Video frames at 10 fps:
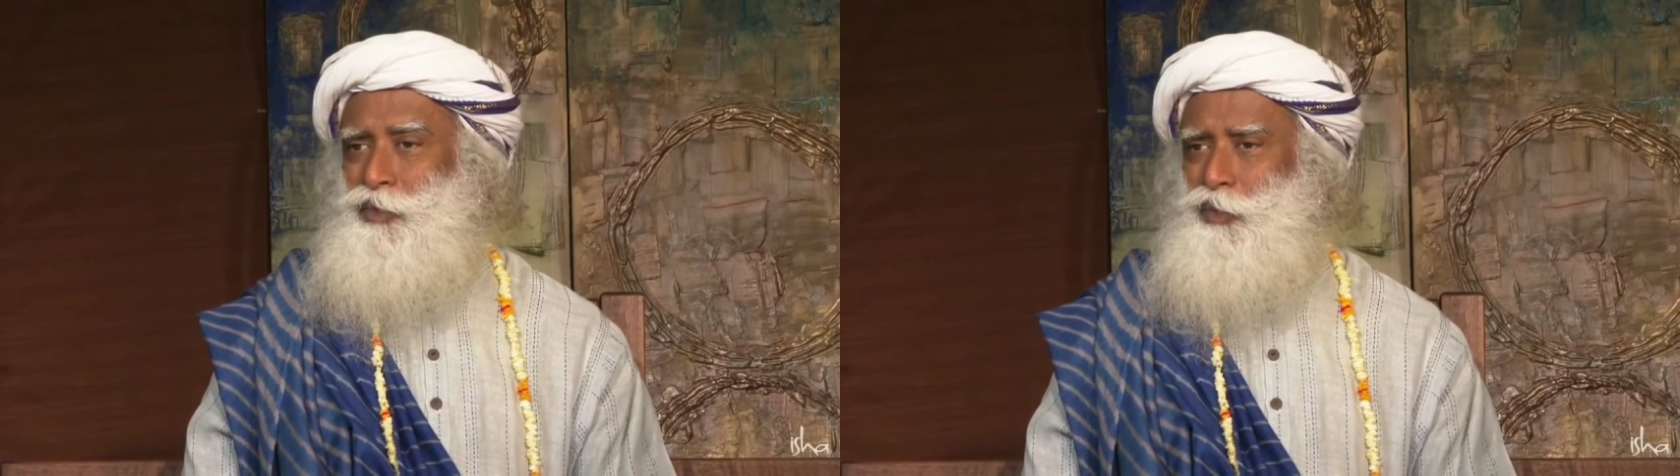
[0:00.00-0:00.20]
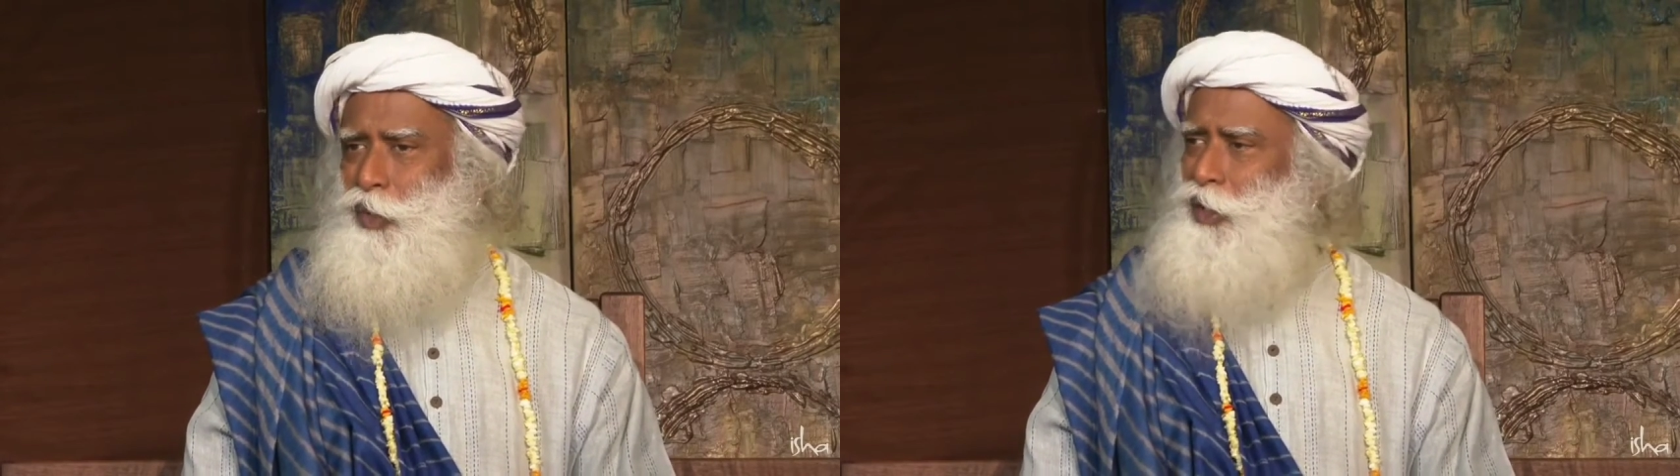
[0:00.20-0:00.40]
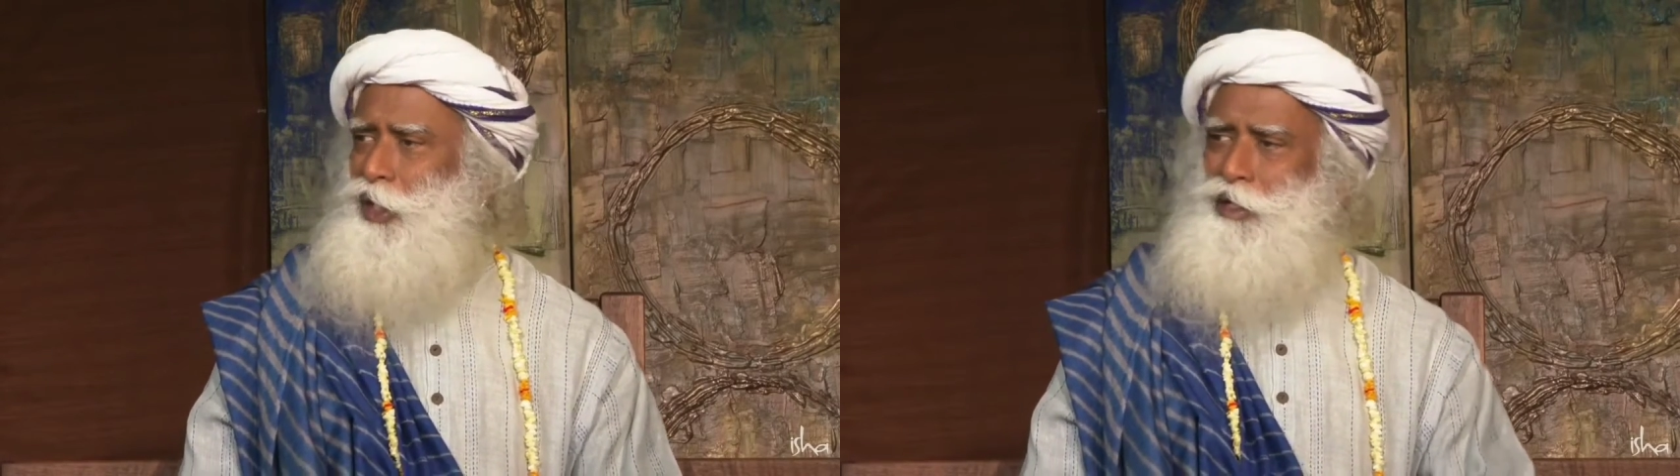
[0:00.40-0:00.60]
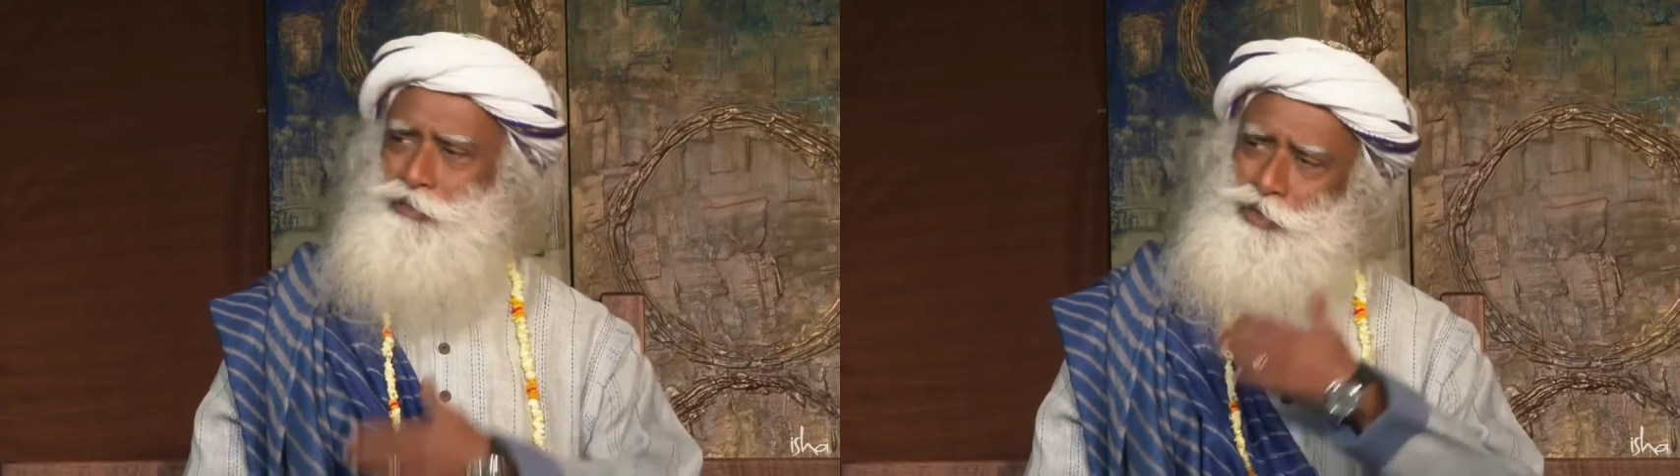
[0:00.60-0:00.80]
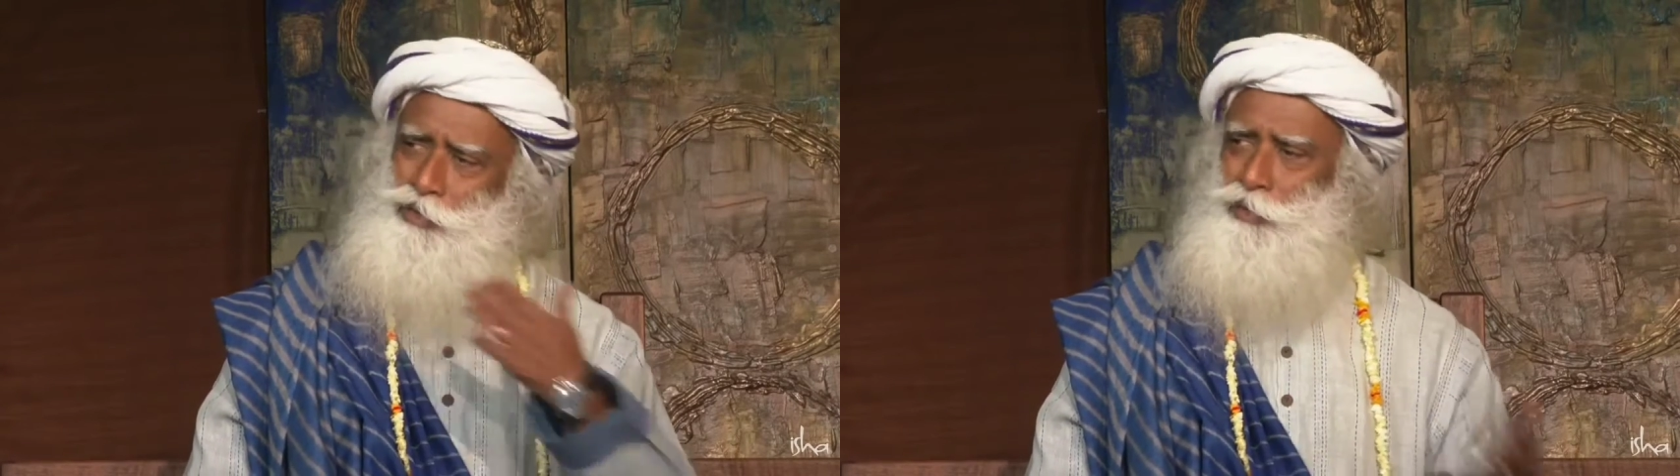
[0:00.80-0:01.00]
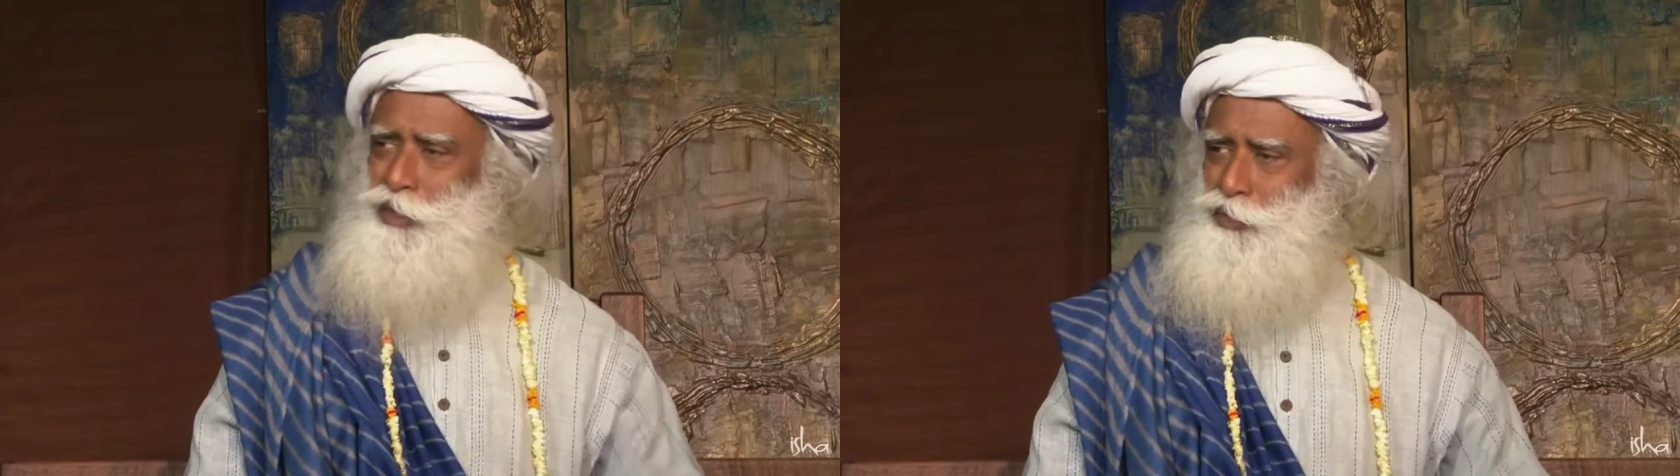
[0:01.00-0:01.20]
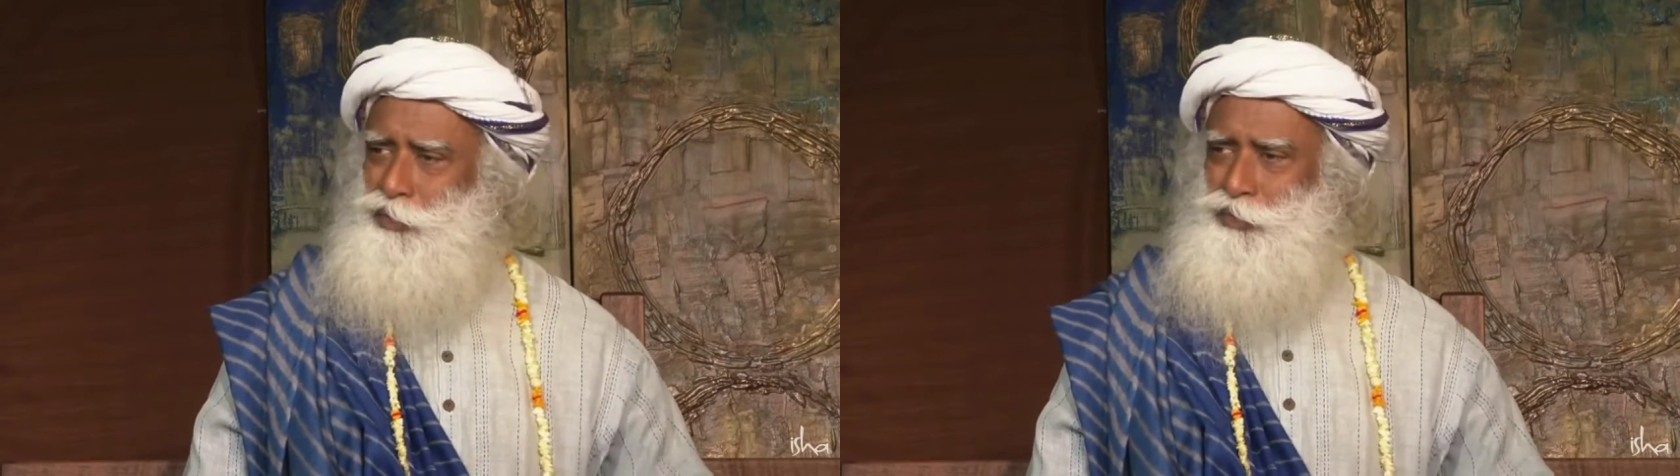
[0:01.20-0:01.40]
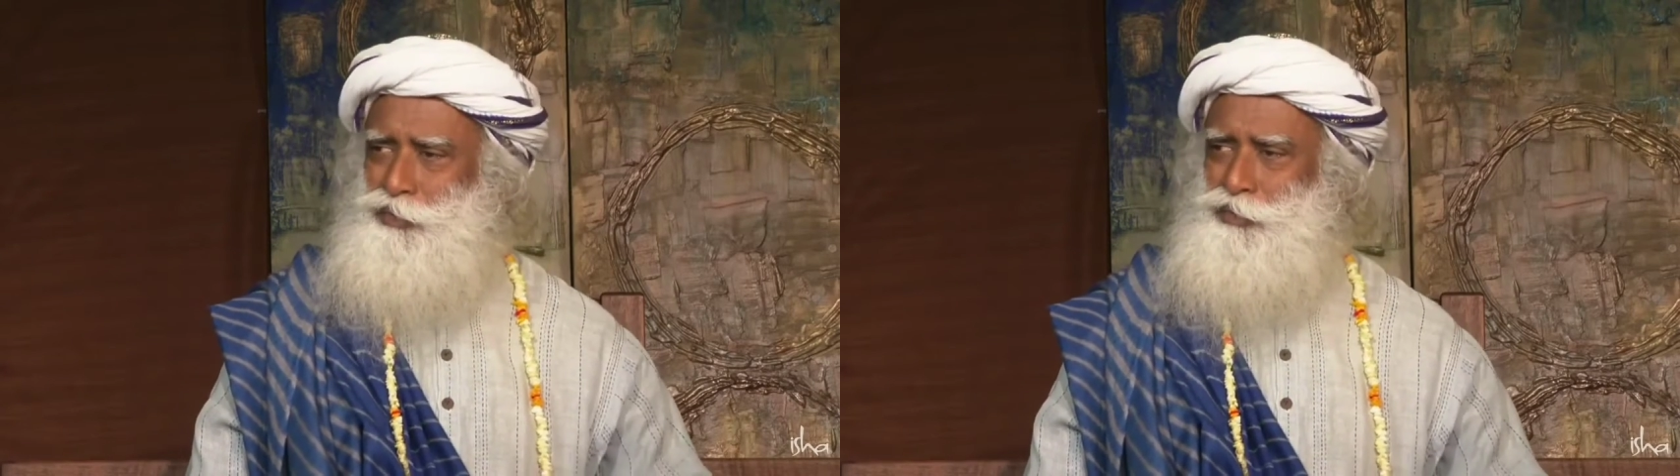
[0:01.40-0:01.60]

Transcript: Whatever you may do,